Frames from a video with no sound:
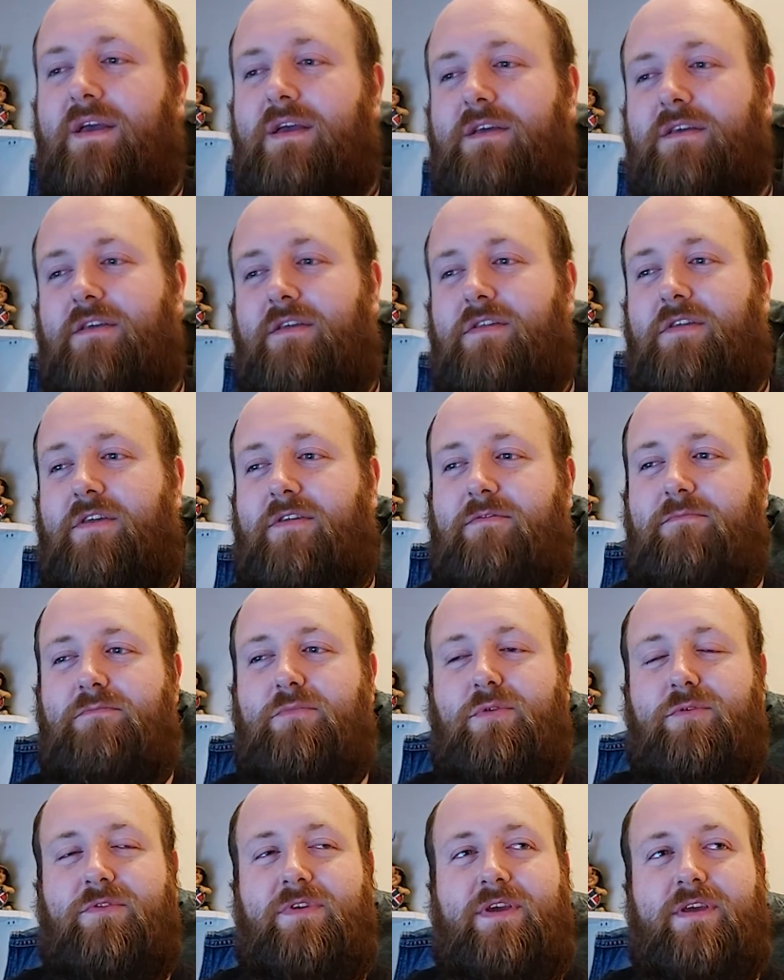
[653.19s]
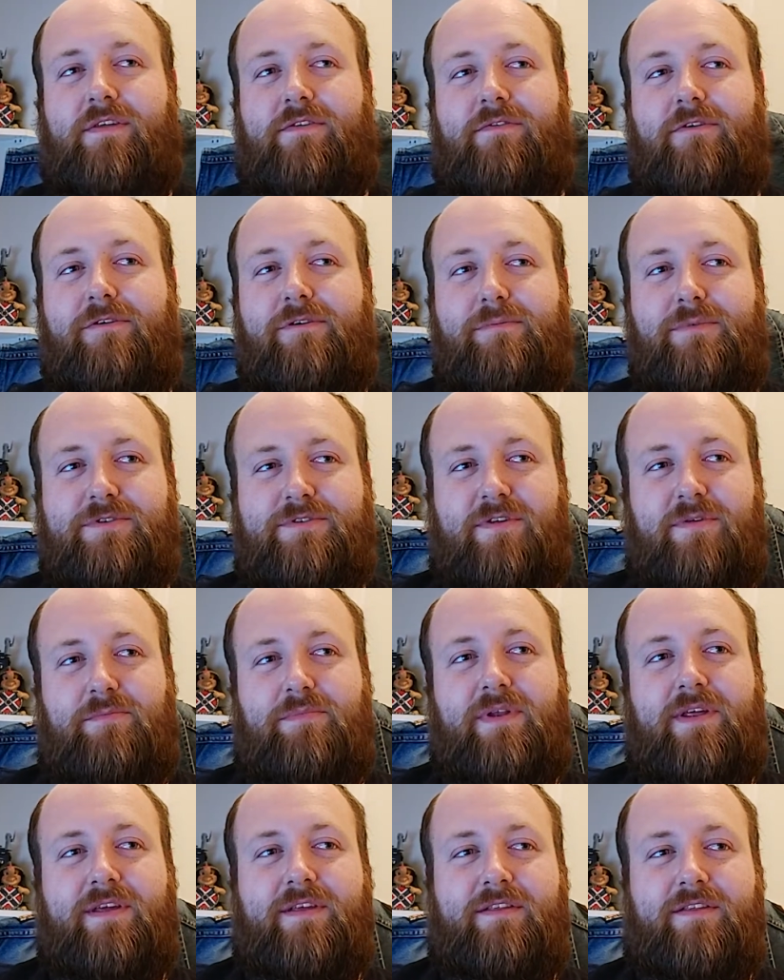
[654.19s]
because this movie is very much
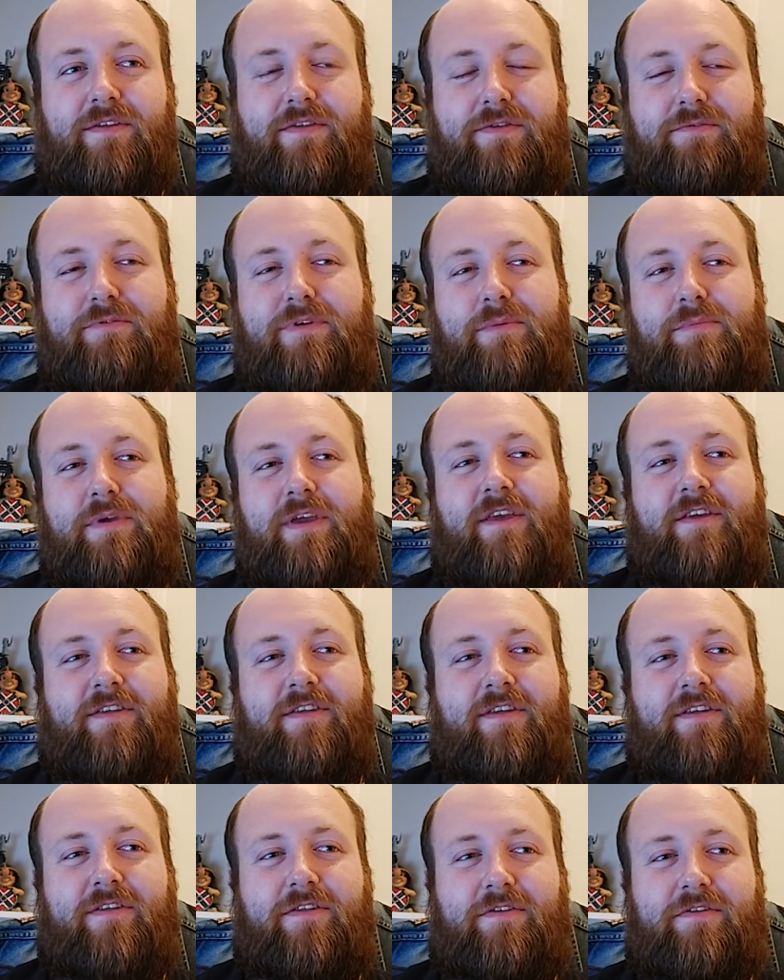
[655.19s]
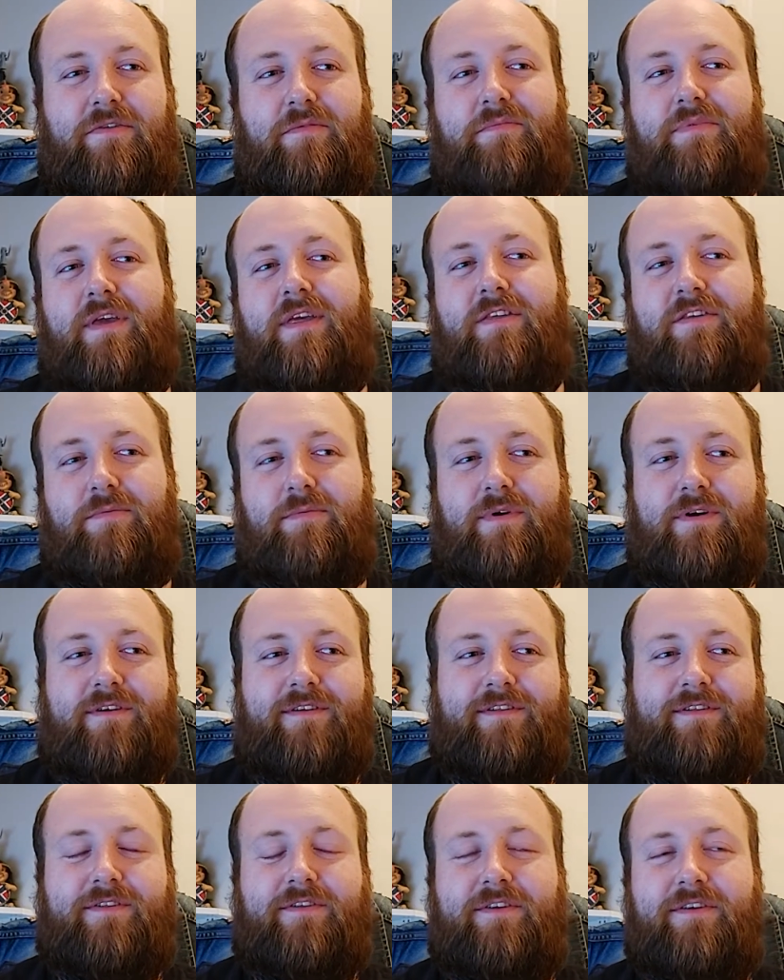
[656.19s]
split into three pieces: the Beast
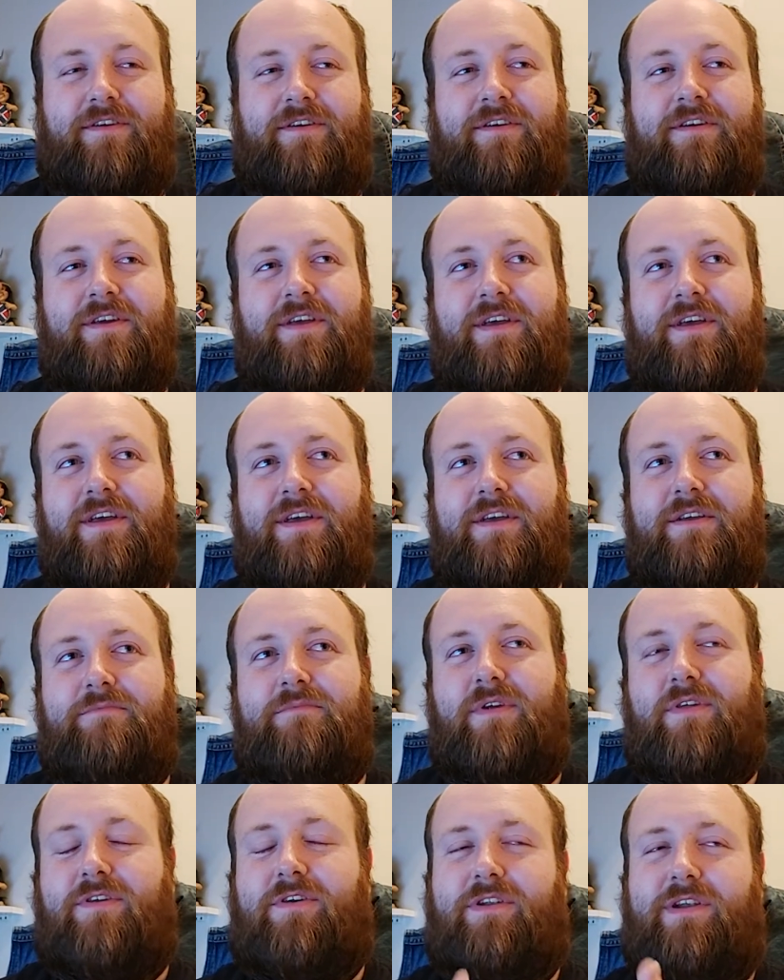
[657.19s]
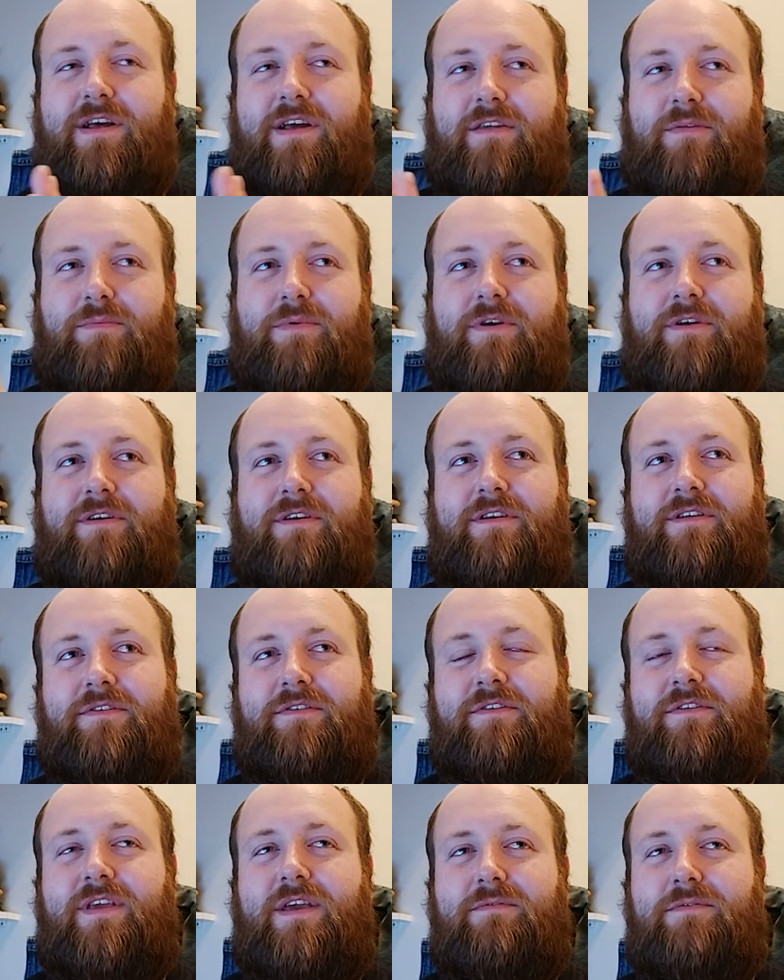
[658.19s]
part, the Mr. Glass part, and
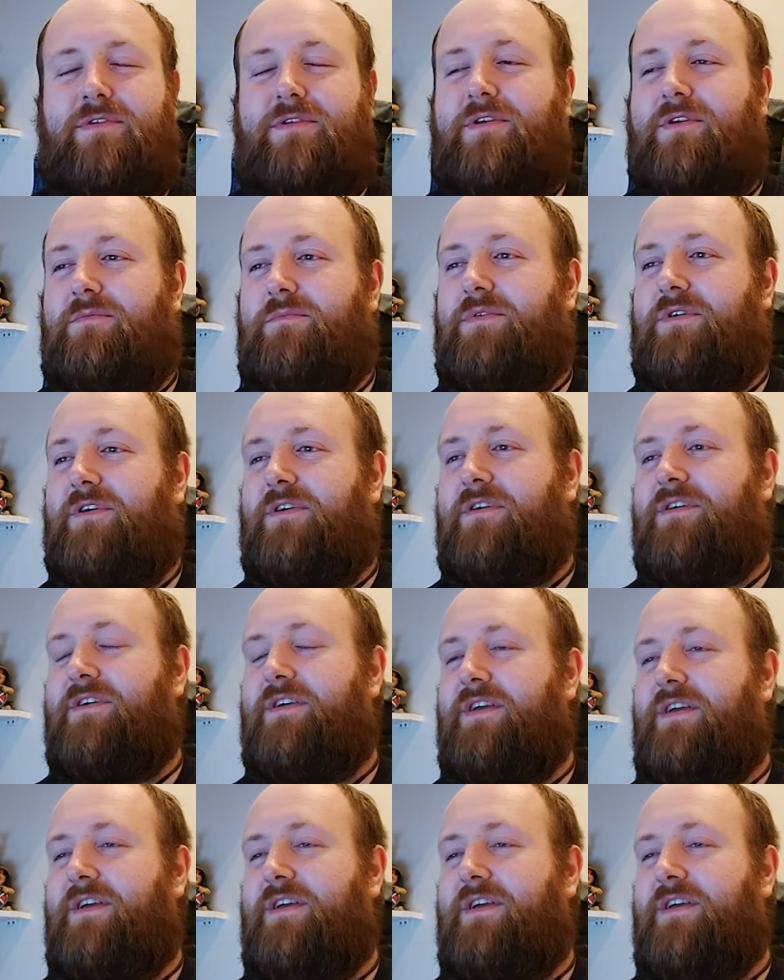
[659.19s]
the David Dunn part.